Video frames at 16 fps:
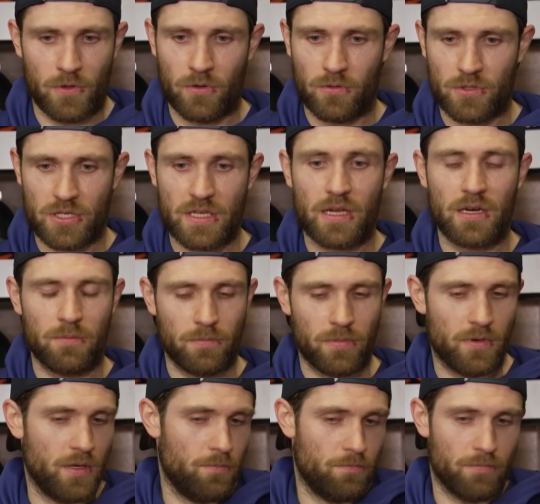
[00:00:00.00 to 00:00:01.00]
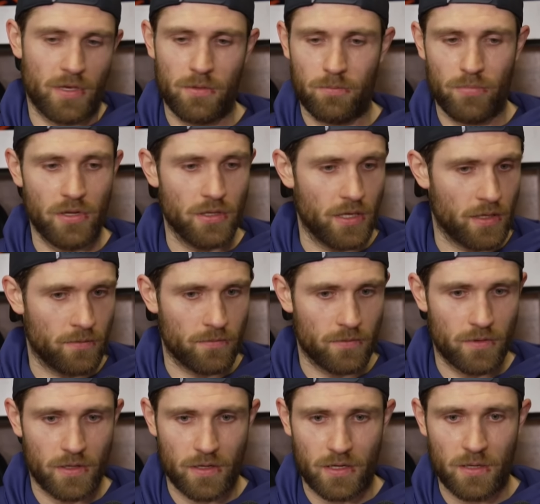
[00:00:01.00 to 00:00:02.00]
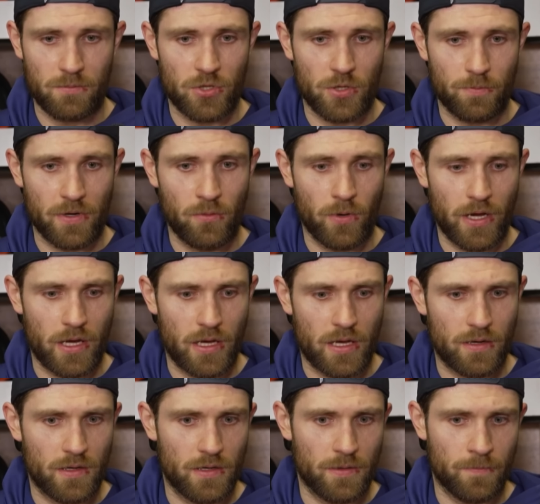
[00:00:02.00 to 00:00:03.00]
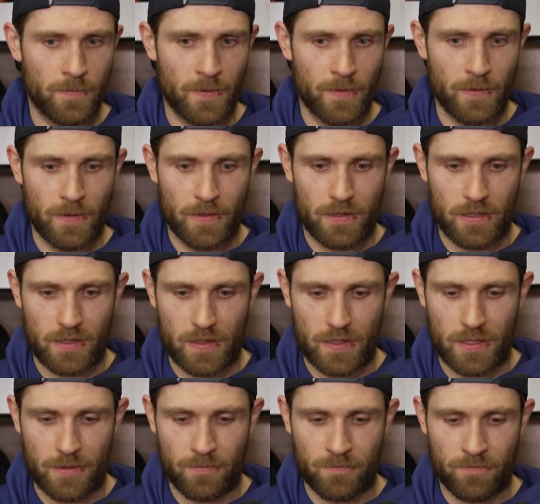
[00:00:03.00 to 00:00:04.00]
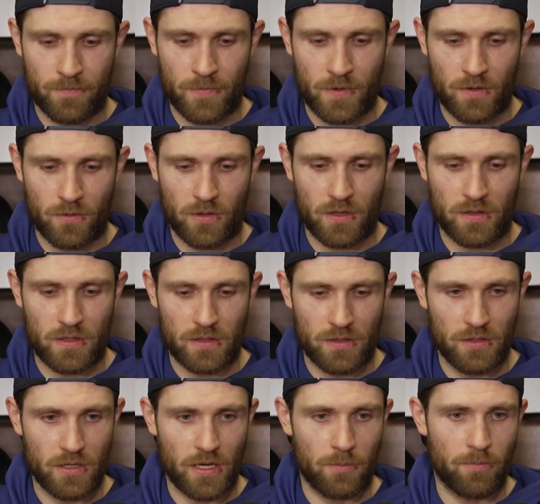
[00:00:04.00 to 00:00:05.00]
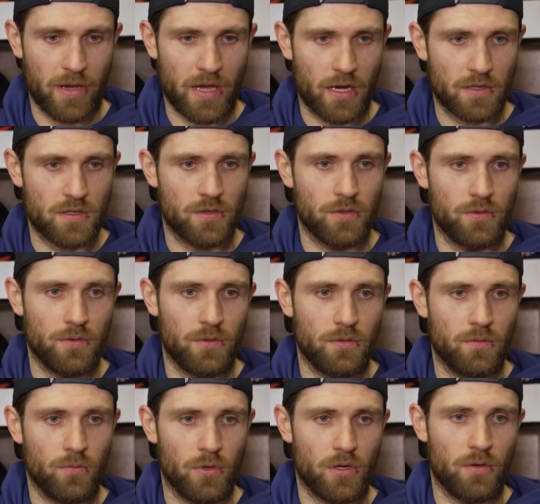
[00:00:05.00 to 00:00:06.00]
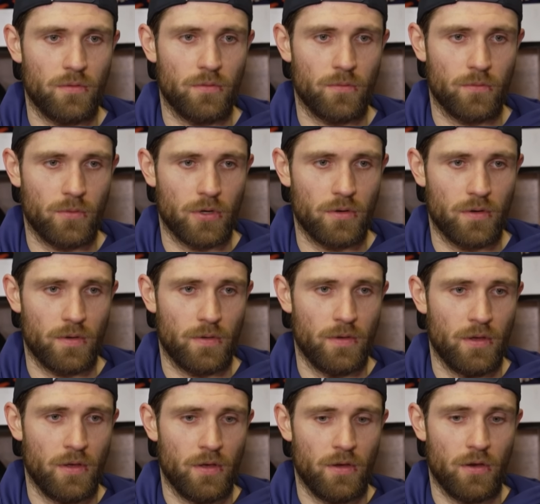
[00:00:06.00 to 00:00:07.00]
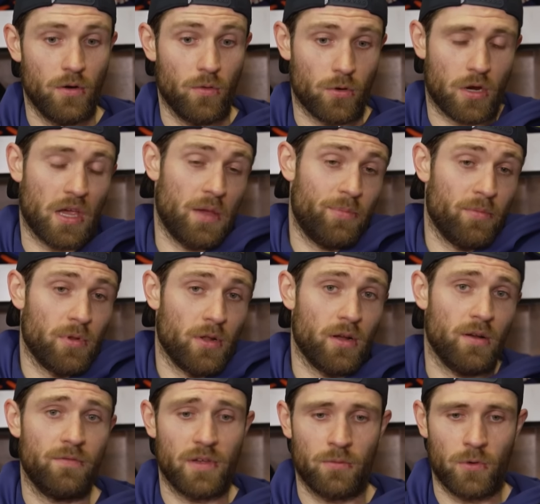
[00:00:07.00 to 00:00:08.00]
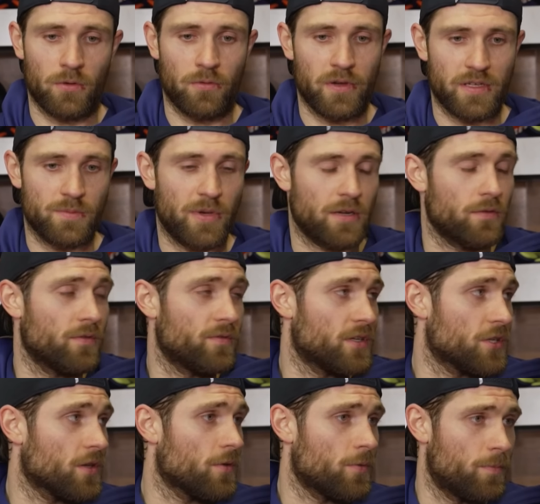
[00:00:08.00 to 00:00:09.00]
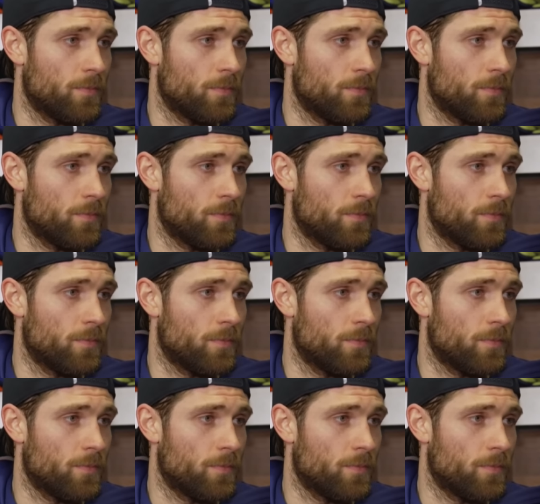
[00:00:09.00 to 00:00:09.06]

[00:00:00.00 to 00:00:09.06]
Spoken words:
just got to keep building, keep chipping away at it, and, continue to get back to what we're capable of and what we expect of each other.